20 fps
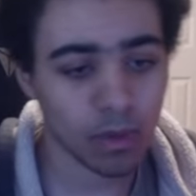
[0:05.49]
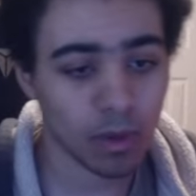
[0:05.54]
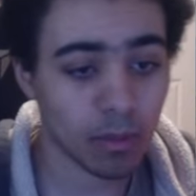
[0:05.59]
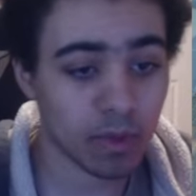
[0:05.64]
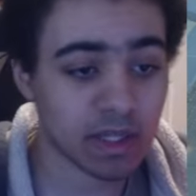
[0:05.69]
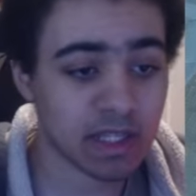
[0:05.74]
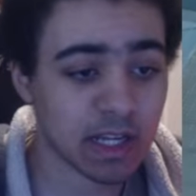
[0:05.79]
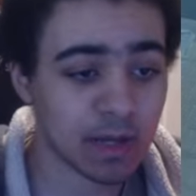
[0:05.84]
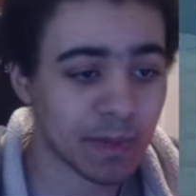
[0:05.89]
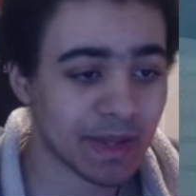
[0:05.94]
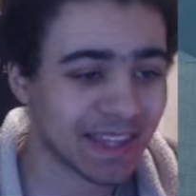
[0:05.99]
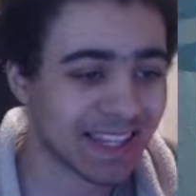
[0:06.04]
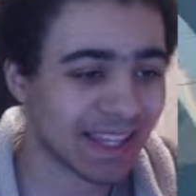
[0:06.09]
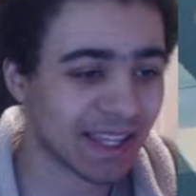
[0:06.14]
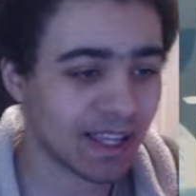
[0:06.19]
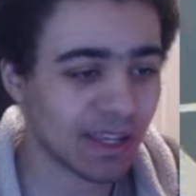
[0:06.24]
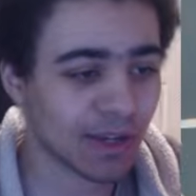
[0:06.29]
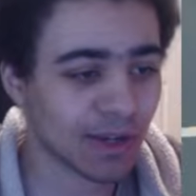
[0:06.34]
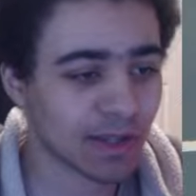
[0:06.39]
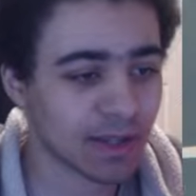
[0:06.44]
to be talking about the
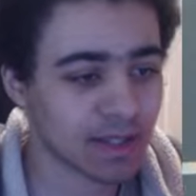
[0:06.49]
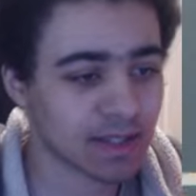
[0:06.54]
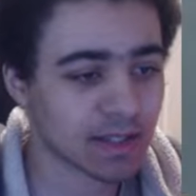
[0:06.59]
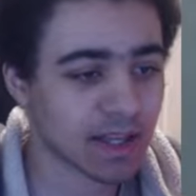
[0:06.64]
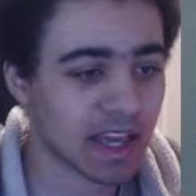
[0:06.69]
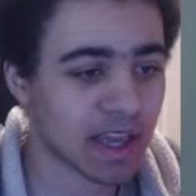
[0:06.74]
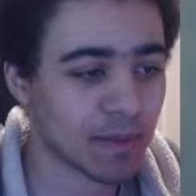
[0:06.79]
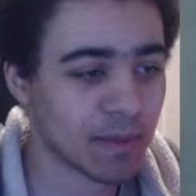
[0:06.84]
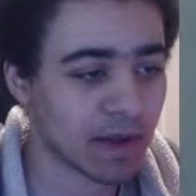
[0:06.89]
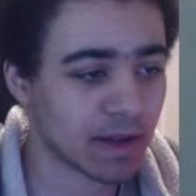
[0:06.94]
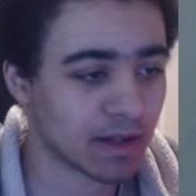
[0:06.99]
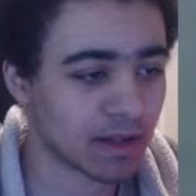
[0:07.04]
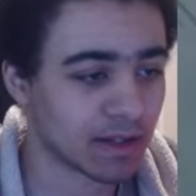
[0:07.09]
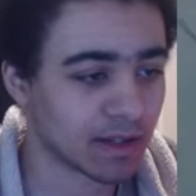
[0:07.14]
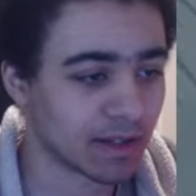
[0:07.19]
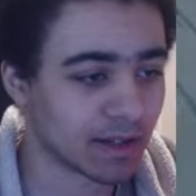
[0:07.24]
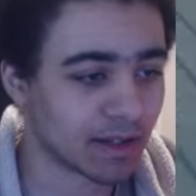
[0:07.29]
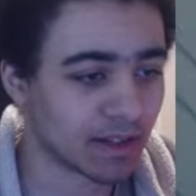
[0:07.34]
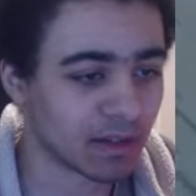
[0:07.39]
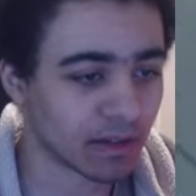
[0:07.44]
gear in this game, how
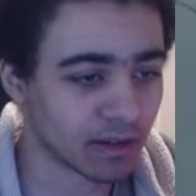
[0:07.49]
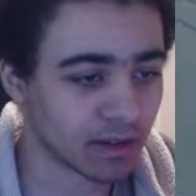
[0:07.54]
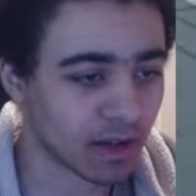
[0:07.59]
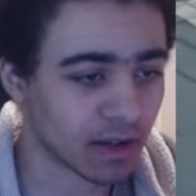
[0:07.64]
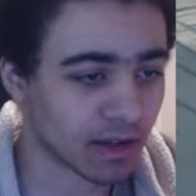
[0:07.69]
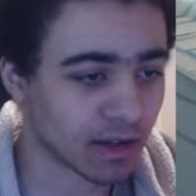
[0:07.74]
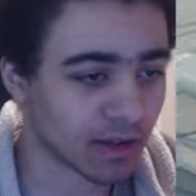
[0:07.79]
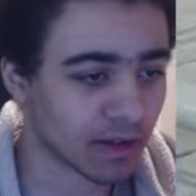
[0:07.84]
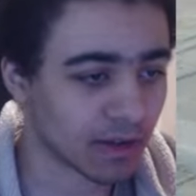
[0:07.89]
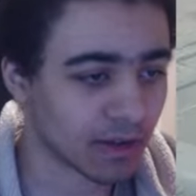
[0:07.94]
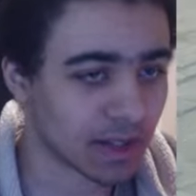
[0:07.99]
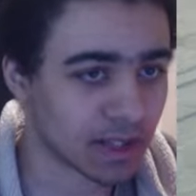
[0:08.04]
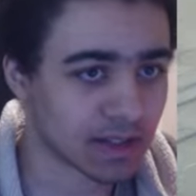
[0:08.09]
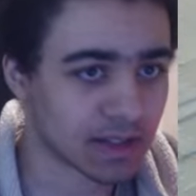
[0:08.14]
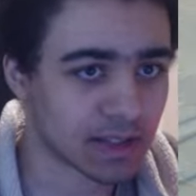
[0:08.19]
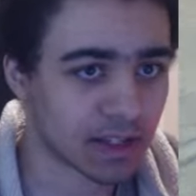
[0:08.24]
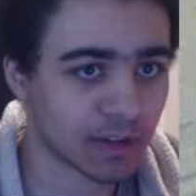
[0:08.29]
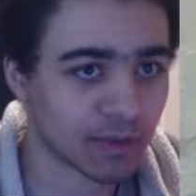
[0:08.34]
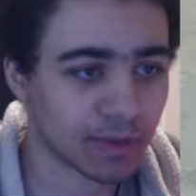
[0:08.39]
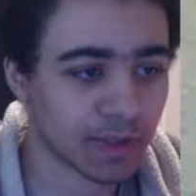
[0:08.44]
to unlock it and all that
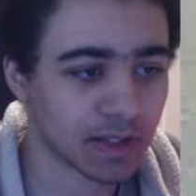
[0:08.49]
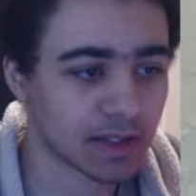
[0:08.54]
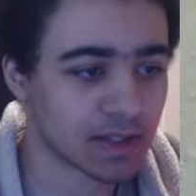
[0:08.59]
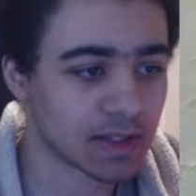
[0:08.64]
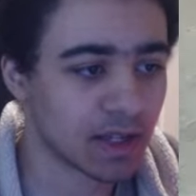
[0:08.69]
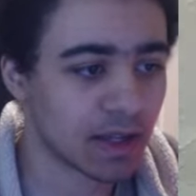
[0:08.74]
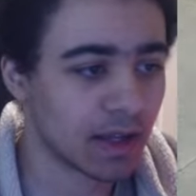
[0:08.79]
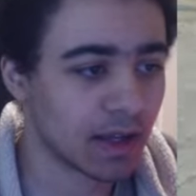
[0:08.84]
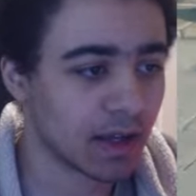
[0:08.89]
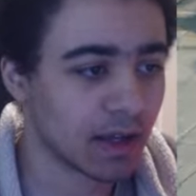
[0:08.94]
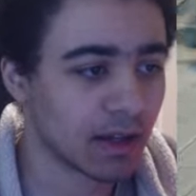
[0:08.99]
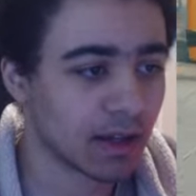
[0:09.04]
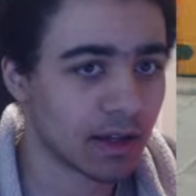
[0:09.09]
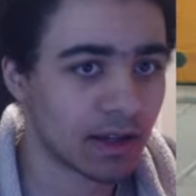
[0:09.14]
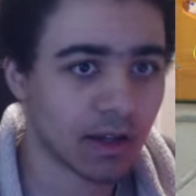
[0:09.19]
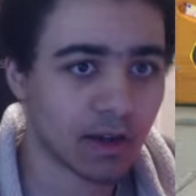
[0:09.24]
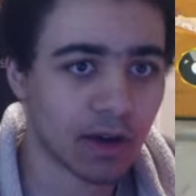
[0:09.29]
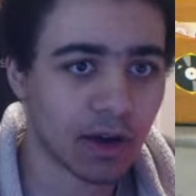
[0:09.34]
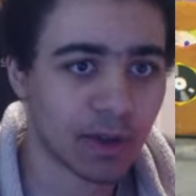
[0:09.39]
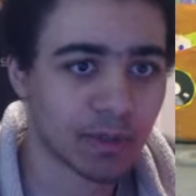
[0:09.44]
stuff, because,
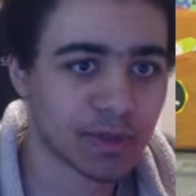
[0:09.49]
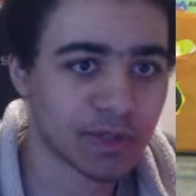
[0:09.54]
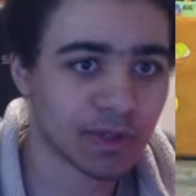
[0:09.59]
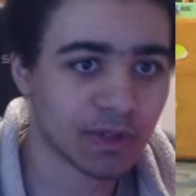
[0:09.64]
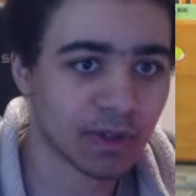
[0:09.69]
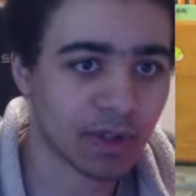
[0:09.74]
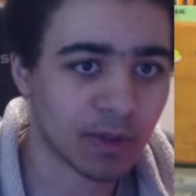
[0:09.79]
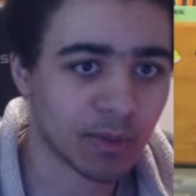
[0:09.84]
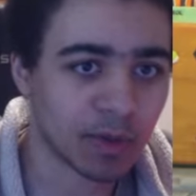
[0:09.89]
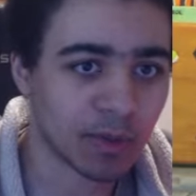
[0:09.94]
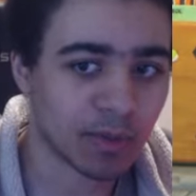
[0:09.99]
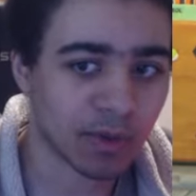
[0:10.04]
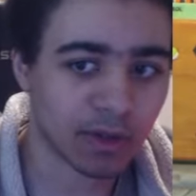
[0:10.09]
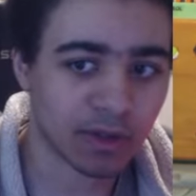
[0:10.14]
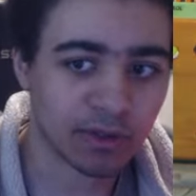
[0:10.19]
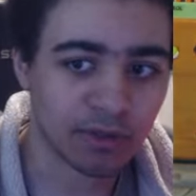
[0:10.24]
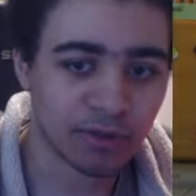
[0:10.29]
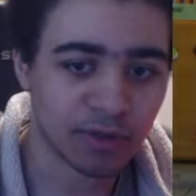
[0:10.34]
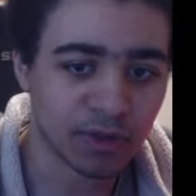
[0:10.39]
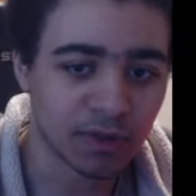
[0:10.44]
I'm sure a lot of people are
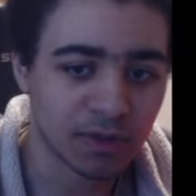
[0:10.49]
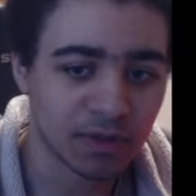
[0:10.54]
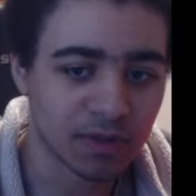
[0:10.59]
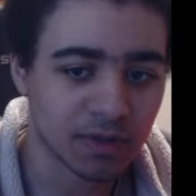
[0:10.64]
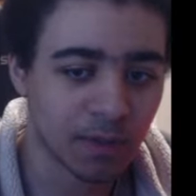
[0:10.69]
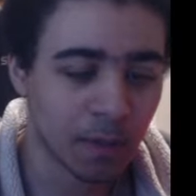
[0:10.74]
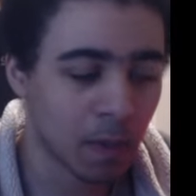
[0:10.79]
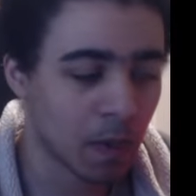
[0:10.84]
confused.